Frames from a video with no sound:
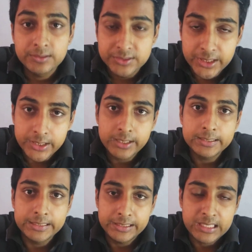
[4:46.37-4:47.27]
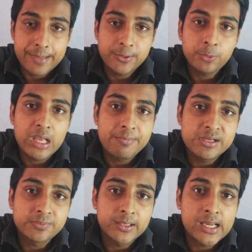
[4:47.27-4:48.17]
generally type 2
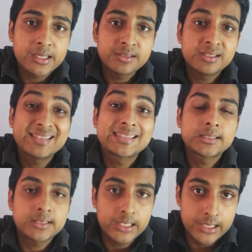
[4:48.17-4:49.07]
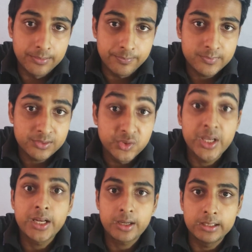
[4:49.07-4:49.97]
diabetes mellitus is seen
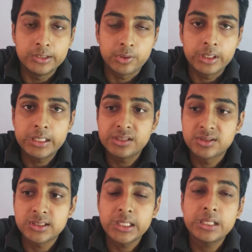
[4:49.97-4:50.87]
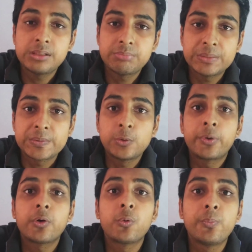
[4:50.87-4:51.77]
in people
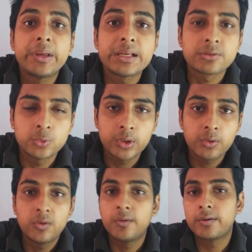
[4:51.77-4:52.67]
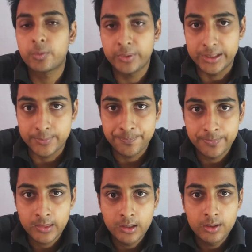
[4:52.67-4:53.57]
who are obese, who are overweight.
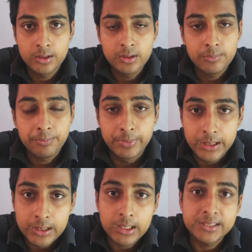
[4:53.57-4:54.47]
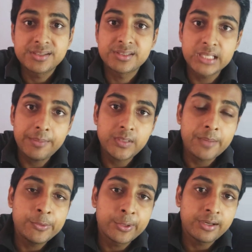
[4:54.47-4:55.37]
But at the same
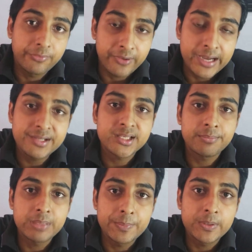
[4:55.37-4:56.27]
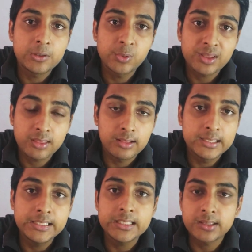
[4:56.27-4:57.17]
time, you can find some people who are
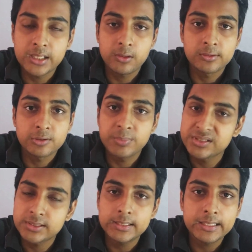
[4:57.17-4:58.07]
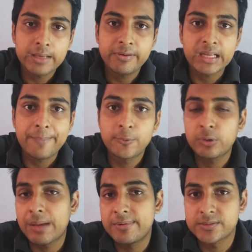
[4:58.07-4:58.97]
lean and thin also, but still they're having type
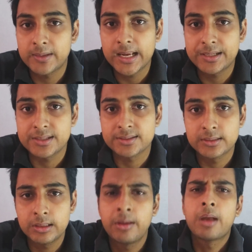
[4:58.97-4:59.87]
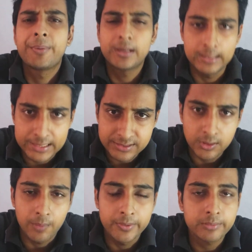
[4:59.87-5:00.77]
2 diabetes mellitus, a bit less
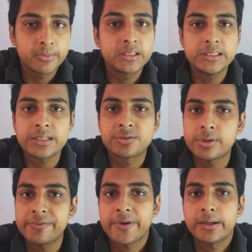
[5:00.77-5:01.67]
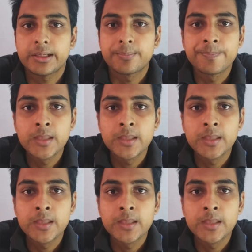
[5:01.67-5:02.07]
common, but yes, you can find it.